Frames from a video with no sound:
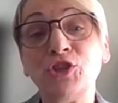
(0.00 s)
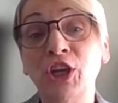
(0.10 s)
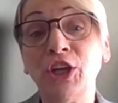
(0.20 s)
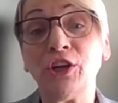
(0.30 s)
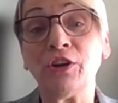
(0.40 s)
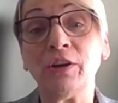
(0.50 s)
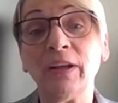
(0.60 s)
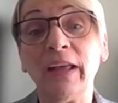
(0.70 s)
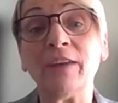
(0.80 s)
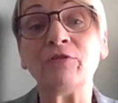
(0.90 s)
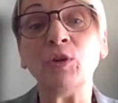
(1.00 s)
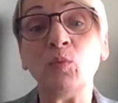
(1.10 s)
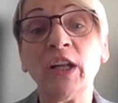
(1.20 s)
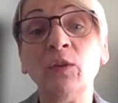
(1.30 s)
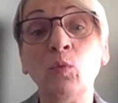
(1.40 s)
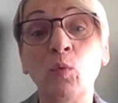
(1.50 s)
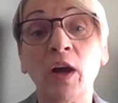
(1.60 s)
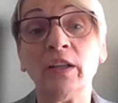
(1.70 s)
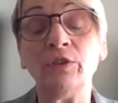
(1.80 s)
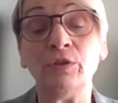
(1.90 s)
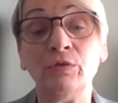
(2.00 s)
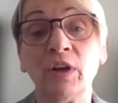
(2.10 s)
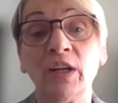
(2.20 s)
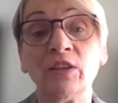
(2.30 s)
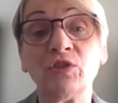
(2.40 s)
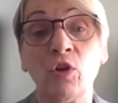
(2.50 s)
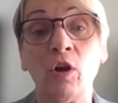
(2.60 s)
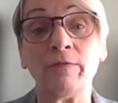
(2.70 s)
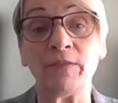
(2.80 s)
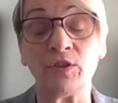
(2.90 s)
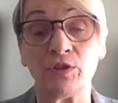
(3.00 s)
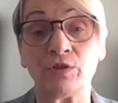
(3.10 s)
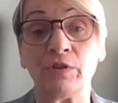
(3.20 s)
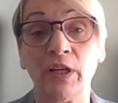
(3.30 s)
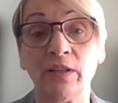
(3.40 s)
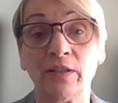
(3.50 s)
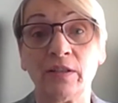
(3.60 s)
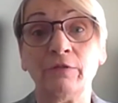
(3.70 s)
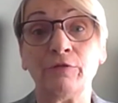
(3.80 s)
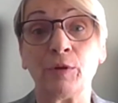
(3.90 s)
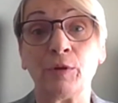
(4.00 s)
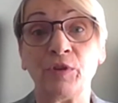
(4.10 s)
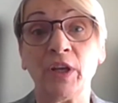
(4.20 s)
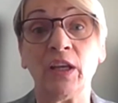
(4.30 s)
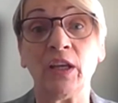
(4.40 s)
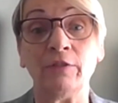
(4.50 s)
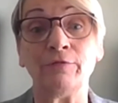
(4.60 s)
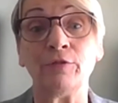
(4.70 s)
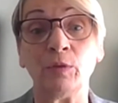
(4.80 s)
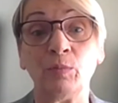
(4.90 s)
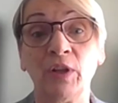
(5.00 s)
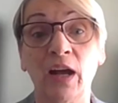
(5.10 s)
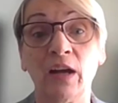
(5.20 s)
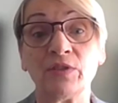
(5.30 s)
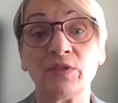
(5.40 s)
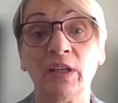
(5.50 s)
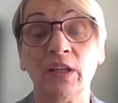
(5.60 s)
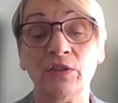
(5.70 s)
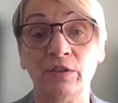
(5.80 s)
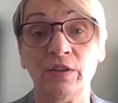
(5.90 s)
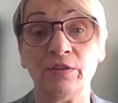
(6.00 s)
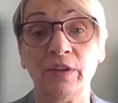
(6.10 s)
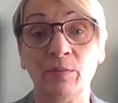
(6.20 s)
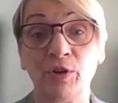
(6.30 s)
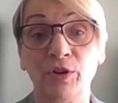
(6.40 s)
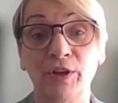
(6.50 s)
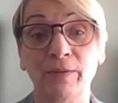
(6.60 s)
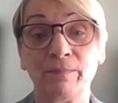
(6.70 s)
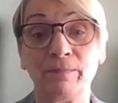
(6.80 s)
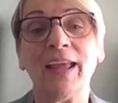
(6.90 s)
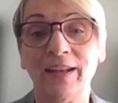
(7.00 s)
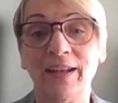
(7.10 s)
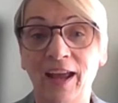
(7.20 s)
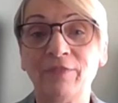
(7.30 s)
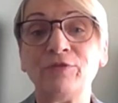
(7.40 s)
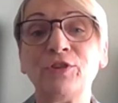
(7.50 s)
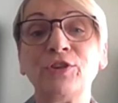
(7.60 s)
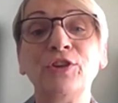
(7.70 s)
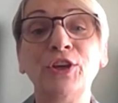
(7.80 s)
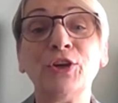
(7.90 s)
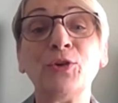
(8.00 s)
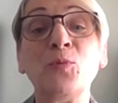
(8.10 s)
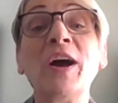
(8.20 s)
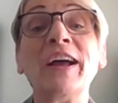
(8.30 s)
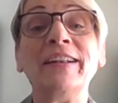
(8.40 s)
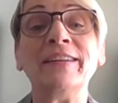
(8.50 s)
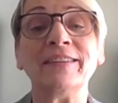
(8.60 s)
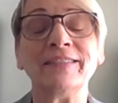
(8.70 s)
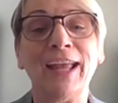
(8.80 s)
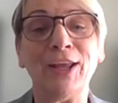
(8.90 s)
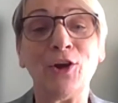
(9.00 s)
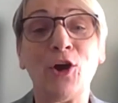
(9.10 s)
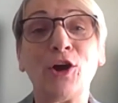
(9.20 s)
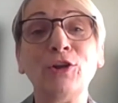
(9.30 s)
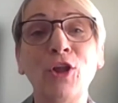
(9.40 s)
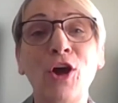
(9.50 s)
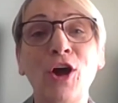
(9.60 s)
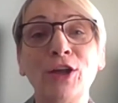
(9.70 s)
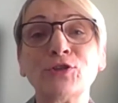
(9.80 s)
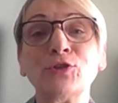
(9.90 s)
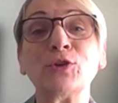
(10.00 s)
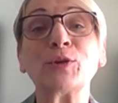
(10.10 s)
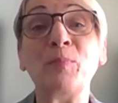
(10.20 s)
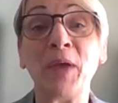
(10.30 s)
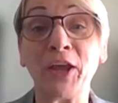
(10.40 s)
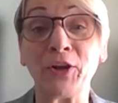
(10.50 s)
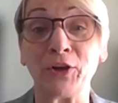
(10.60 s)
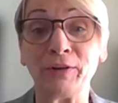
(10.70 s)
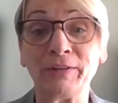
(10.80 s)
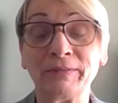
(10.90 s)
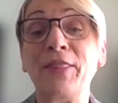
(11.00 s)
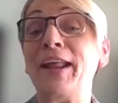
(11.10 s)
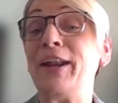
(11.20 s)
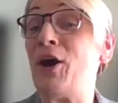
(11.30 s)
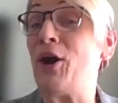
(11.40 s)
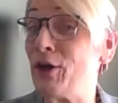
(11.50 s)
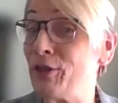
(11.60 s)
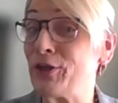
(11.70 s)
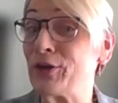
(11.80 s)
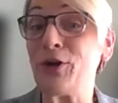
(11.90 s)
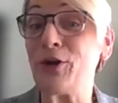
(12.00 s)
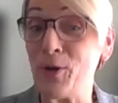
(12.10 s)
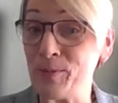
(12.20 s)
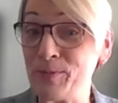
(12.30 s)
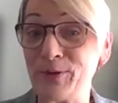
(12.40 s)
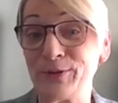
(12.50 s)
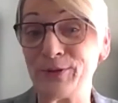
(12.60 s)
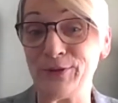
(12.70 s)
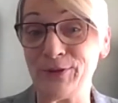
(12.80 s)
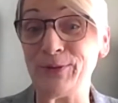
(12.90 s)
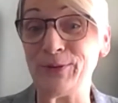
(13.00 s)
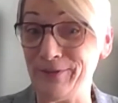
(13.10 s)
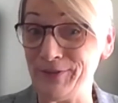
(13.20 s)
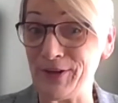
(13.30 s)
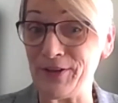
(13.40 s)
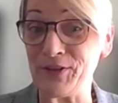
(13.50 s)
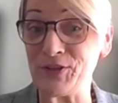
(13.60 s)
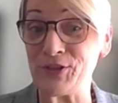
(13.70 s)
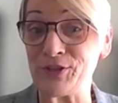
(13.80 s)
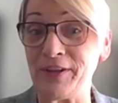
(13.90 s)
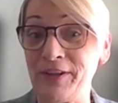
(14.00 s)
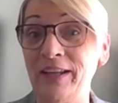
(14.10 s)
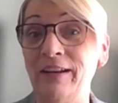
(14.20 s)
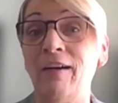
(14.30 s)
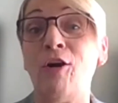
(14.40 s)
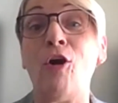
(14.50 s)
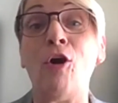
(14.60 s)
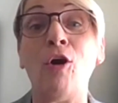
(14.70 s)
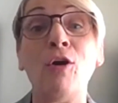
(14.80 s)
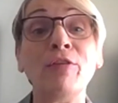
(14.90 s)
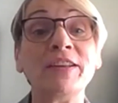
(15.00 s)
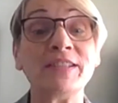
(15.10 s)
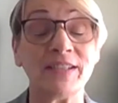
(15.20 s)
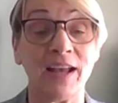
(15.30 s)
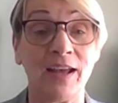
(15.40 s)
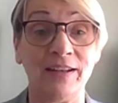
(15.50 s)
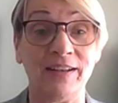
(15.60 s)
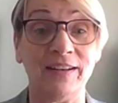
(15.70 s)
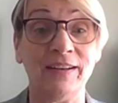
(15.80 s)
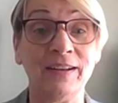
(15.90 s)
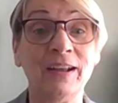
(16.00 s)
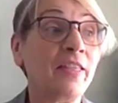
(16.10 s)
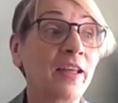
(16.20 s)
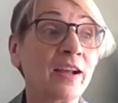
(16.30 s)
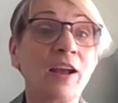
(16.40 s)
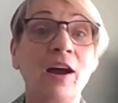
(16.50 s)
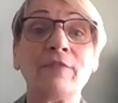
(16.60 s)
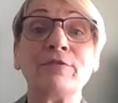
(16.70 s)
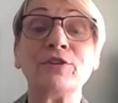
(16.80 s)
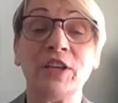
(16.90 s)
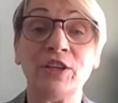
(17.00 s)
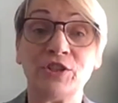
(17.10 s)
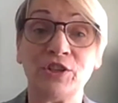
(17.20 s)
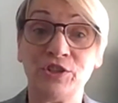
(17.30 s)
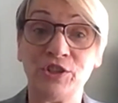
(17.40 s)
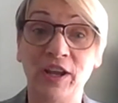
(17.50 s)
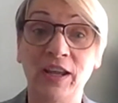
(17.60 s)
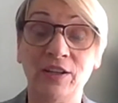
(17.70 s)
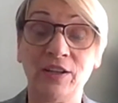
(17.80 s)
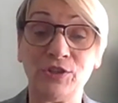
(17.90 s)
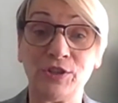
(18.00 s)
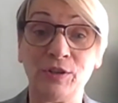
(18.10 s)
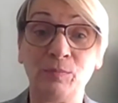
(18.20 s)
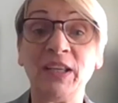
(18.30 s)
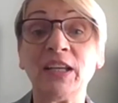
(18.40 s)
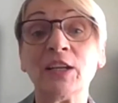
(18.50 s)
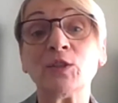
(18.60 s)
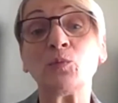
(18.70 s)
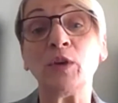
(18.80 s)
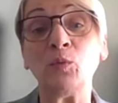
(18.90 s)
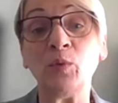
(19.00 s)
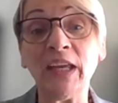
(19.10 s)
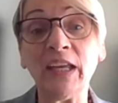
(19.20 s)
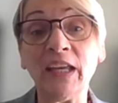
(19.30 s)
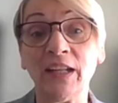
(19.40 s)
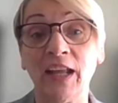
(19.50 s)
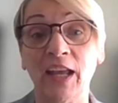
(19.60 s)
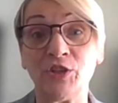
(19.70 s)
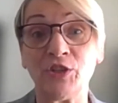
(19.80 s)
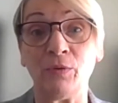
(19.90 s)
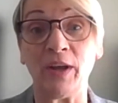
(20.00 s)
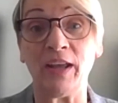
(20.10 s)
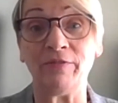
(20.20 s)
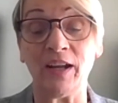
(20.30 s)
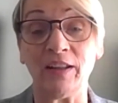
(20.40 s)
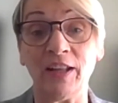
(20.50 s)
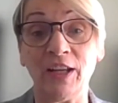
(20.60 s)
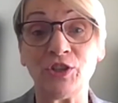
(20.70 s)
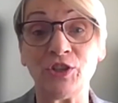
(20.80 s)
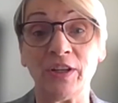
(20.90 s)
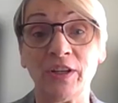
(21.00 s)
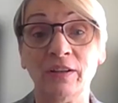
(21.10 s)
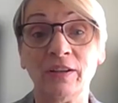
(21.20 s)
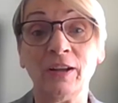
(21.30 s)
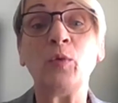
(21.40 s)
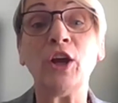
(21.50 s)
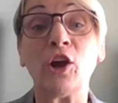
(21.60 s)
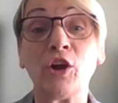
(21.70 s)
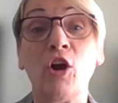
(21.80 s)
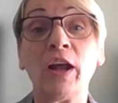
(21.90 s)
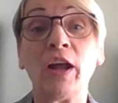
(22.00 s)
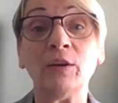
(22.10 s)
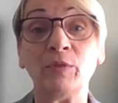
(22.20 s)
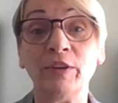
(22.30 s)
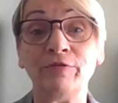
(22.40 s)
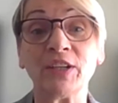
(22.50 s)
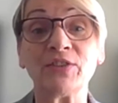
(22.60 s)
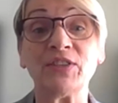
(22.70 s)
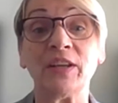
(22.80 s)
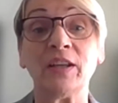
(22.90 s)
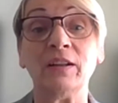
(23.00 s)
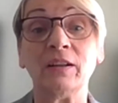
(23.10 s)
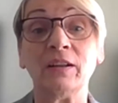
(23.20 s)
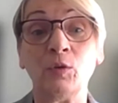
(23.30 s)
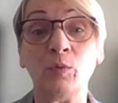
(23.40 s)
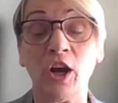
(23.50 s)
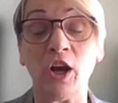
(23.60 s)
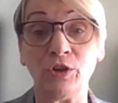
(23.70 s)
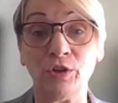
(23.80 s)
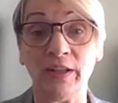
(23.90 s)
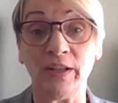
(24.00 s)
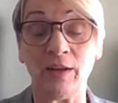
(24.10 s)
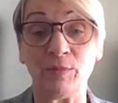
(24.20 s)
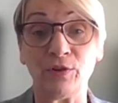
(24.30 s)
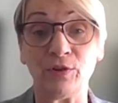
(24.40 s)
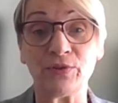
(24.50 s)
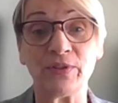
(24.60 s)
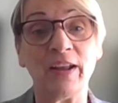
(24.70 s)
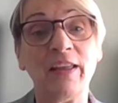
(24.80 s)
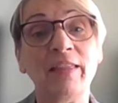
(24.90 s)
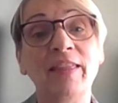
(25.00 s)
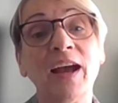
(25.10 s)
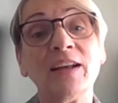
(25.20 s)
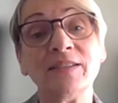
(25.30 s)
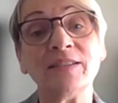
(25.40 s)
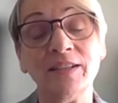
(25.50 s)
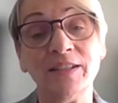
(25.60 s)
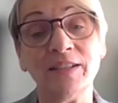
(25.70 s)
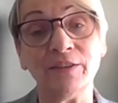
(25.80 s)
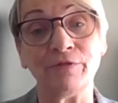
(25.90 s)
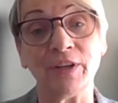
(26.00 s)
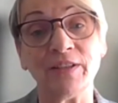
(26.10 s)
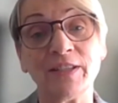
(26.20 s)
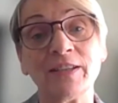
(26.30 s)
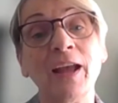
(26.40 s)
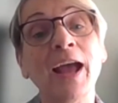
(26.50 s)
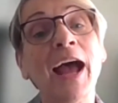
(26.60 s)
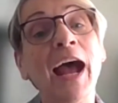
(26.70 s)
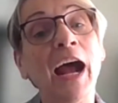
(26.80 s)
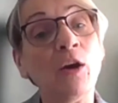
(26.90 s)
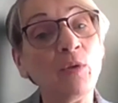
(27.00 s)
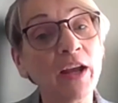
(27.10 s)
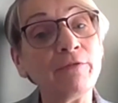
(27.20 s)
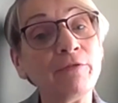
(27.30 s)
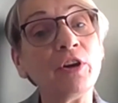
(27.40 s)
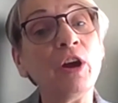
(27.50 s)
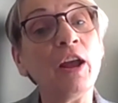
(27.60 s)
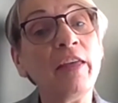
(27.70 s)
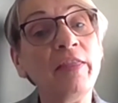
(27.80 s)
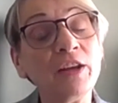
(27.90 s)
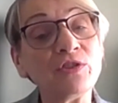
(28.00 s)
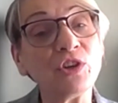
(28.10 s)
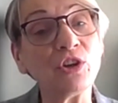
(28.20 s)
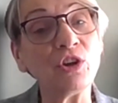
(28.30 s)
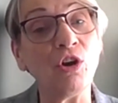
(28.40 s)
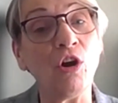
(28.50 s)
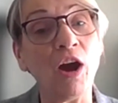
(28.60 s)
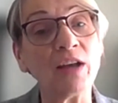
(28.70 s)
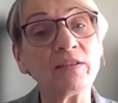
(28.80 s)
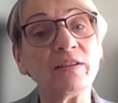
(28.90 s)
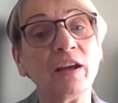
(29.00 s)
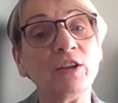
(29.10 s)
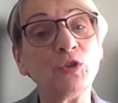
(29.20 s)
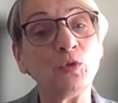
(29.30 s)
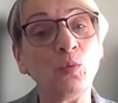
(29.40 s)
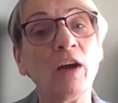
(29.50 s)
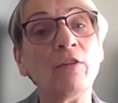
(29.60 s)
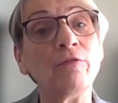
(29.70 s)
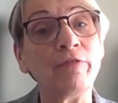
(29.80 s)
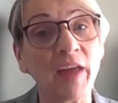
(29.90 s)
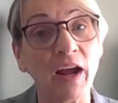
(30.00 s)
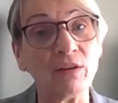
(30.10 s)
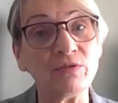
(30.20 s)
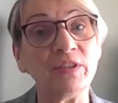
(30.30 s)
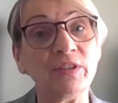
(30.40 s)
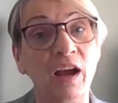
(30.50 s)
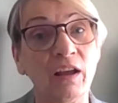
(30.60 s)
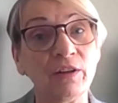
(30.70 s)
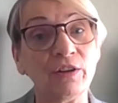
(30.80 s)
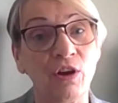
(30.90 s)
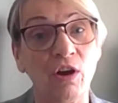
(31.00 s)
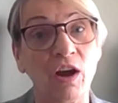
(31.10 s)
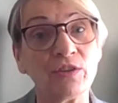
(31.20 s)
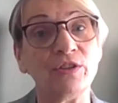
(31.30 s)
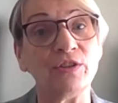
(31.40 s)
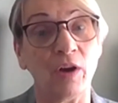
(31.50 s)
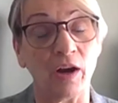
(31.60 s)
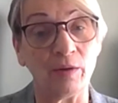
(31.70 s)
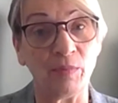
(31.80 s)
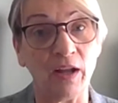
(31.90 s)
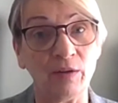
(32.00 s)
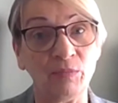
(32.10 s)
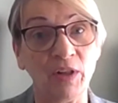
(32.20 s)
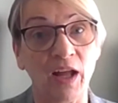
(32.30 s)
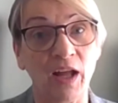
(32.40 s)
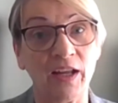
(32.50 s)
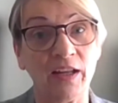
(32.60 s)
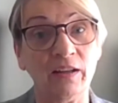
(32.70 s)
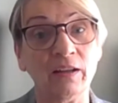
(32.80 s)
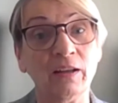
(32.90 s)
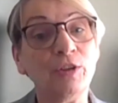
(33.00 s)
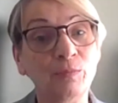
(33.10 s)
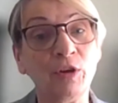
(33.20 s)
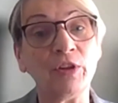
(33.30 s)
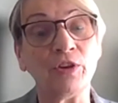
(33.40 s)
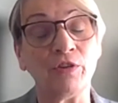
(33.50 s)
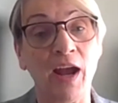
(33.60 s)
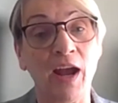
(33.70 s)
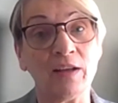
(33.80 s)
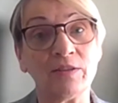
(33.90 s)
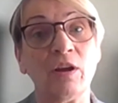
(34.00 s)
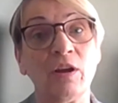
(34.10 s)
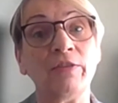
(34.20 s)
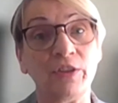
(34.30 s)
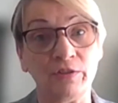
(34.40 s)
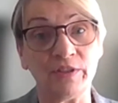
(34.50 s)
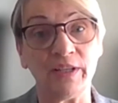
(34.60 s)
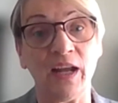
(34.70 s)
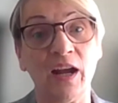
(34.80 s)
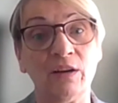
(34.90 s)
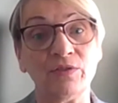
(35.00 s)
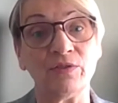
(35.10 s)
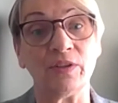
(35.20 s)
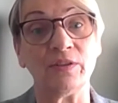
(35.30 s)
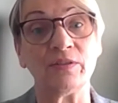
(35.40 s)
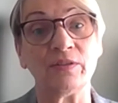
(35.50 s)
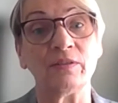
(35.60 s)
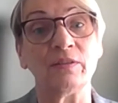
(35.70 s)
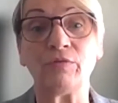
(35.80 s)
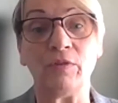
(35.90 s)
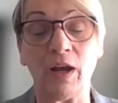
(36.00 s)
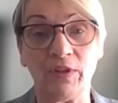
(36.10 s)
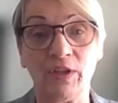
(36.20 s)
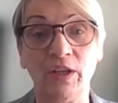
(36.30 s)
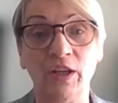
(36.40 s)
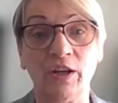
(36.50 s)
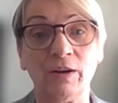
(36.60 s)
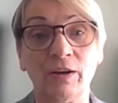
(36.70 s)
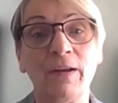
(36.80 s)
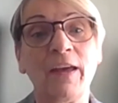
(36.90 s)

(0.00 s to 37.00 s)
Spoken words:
year, everyone wanted to run us off the street for bringing affordable housing into their neighborhood. And after year one, and our lawns looked better than other homeowners who lived on the street, all of a sudden, the conversation changed. Because when we get an HOA violation, we are on it, we fix it, we are good neighbors. That's the difference. However, there's a cost, a $12,000 cost to our bottom line to mow the grass on 13 houses throughout the year.